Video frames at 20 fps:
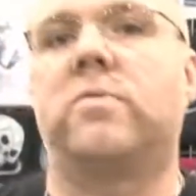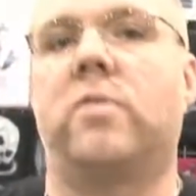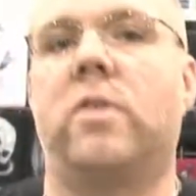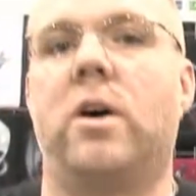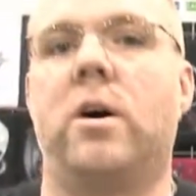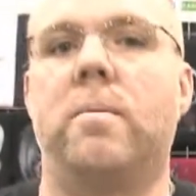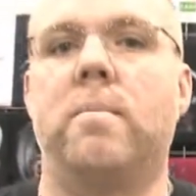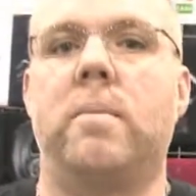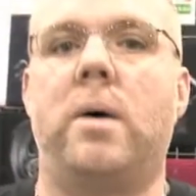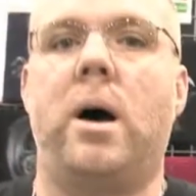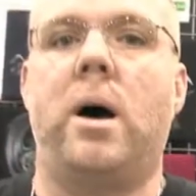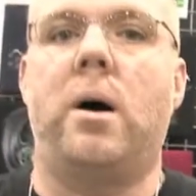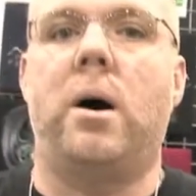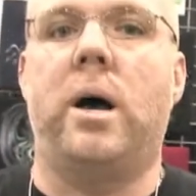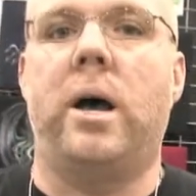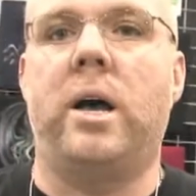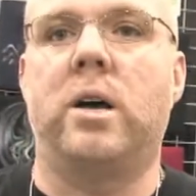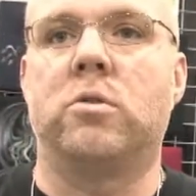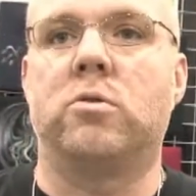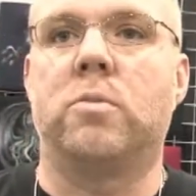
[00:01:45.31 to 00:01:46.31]
from
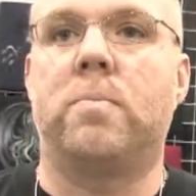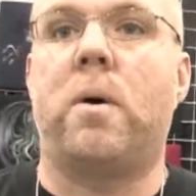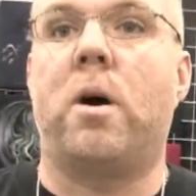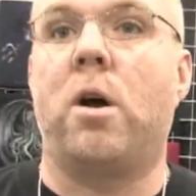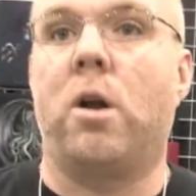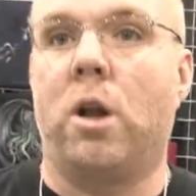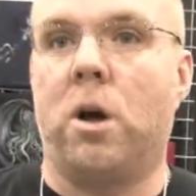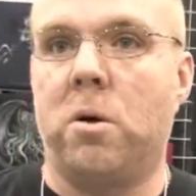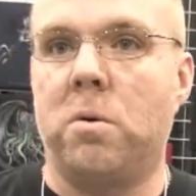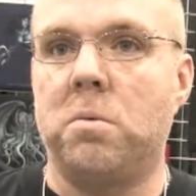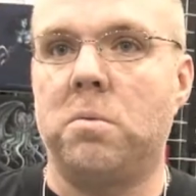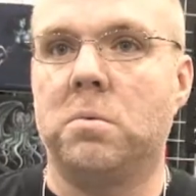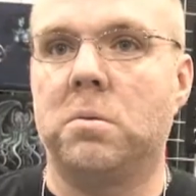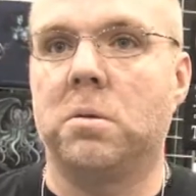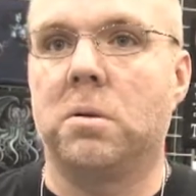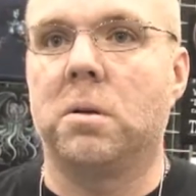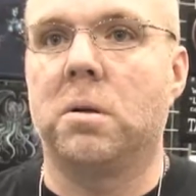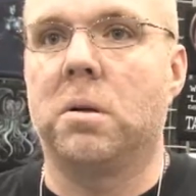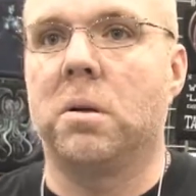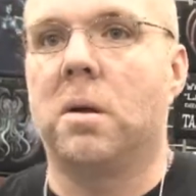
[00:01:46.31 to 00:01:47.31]
uh, Andrew Barlow.
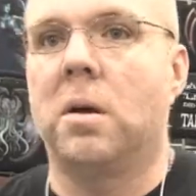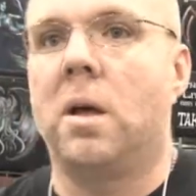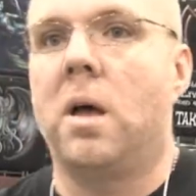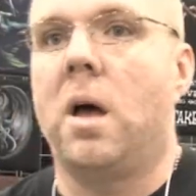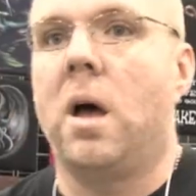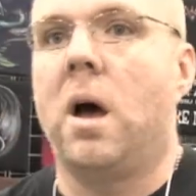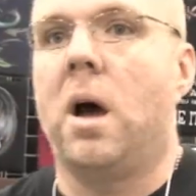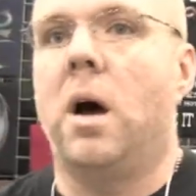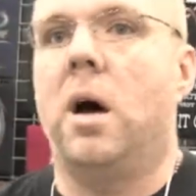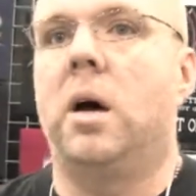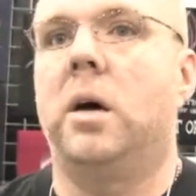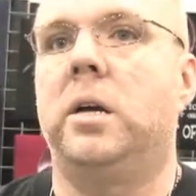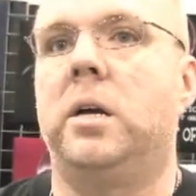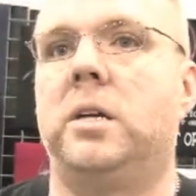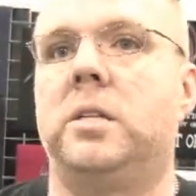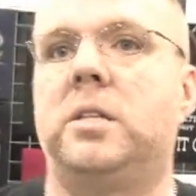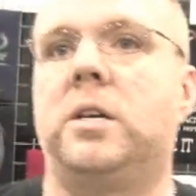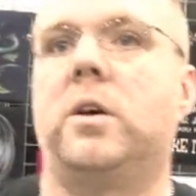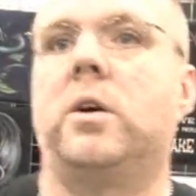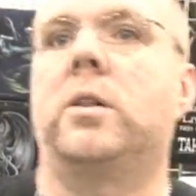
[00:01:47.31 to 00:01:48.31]
Uh,
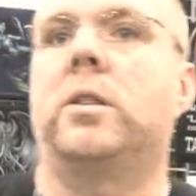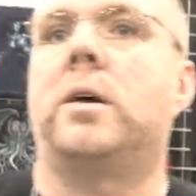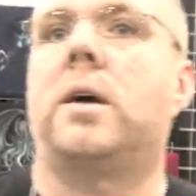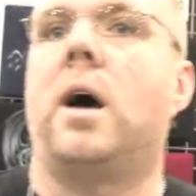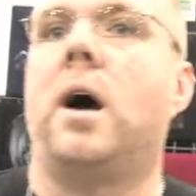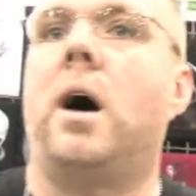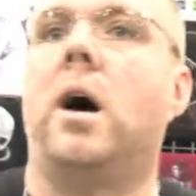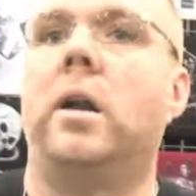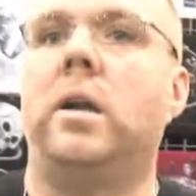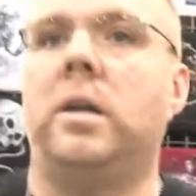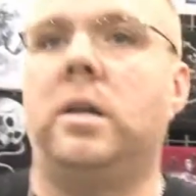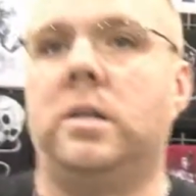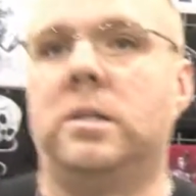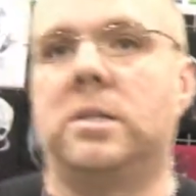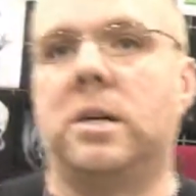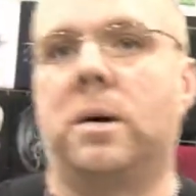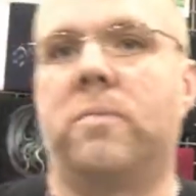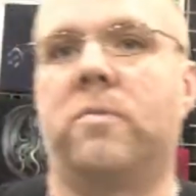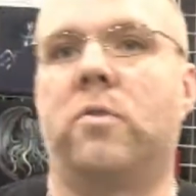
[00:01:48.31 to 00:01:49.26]
he's here at the con, he's up